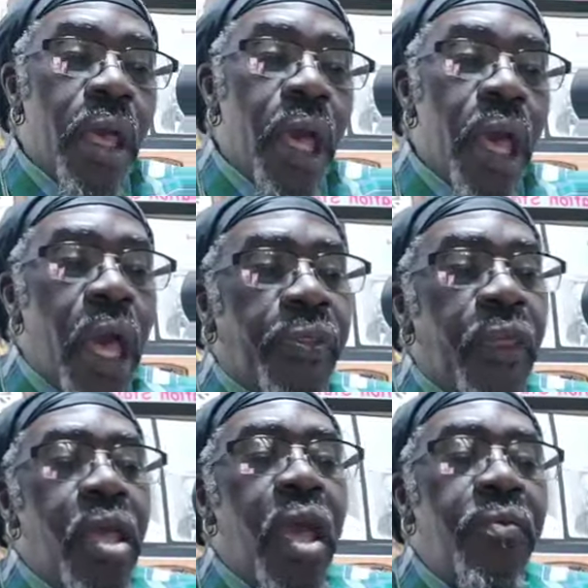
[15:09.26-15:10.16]
I think
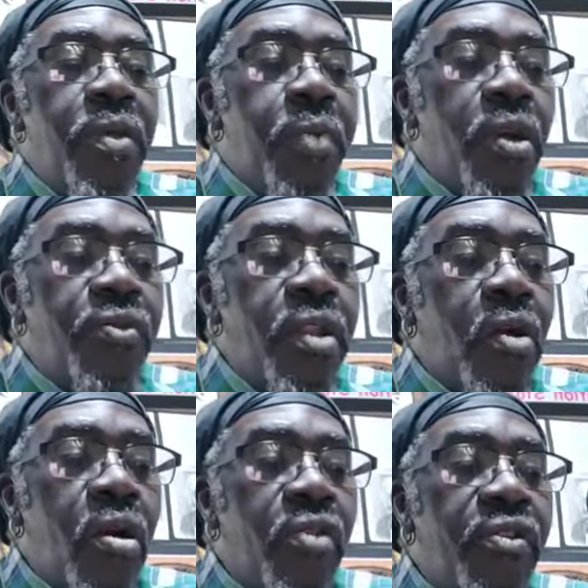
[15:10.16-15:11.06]
think every person that
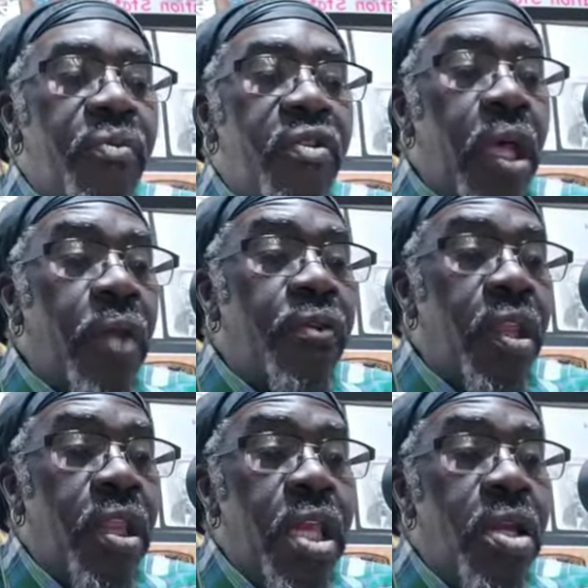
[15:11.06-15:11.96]
calls themselves a
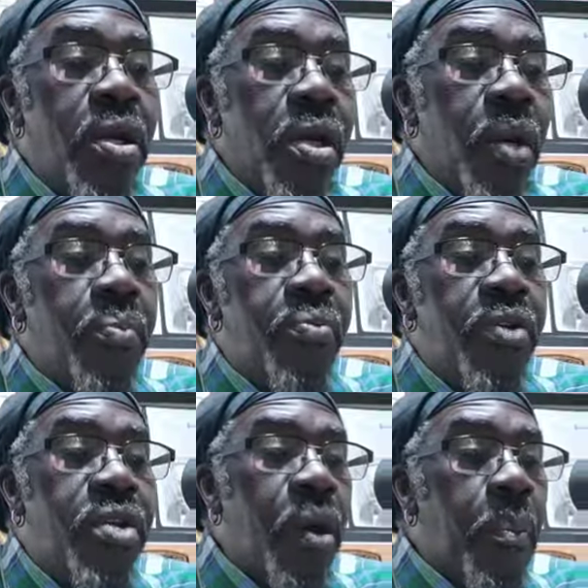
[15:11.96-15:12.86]
leader, a
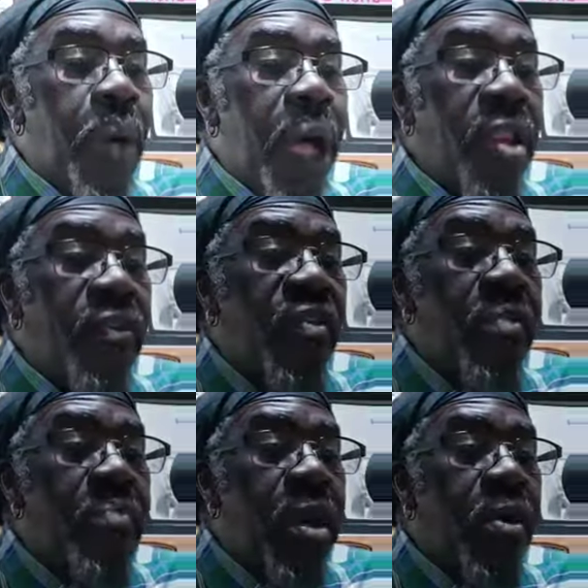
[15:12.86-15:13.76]
preacher, a
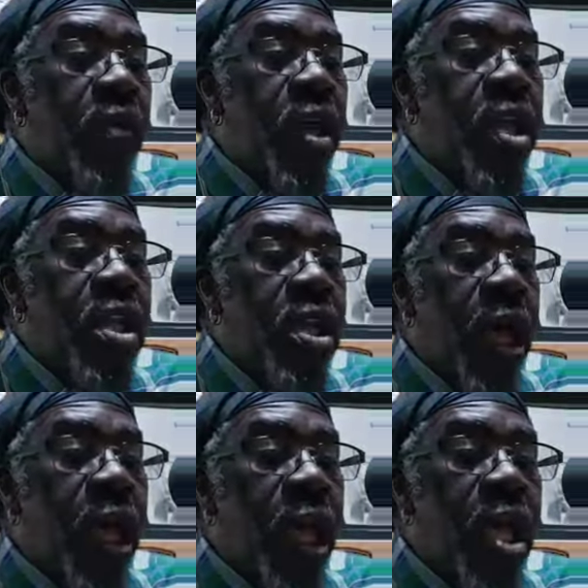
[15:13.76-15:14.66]
policymaker of any
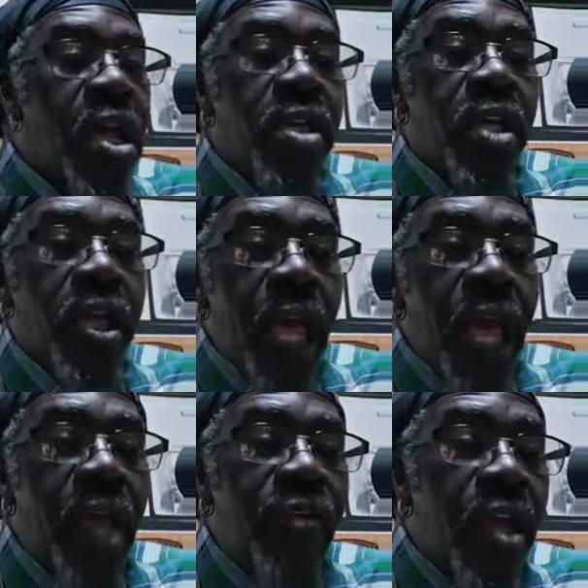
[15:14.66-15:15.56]
kind should
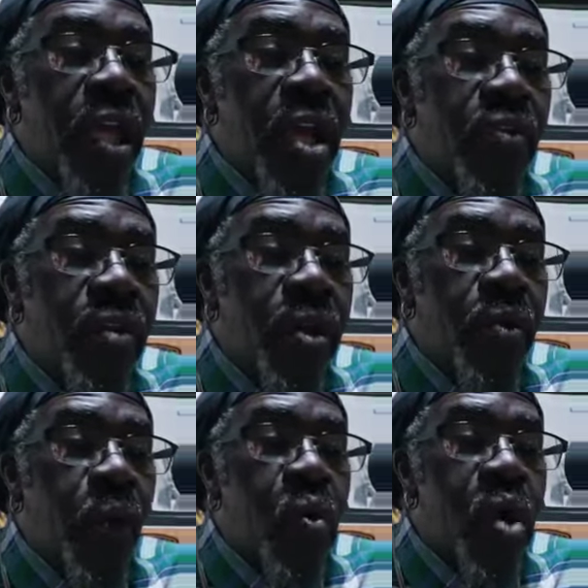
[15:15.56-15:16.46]
ask and answer the
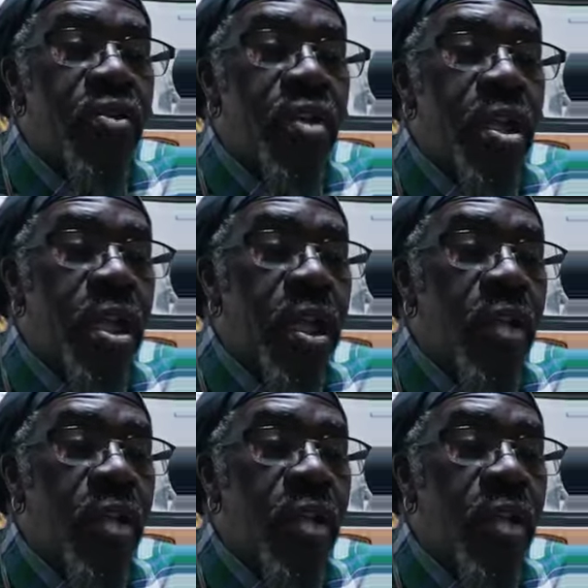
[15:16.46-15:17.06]
question in his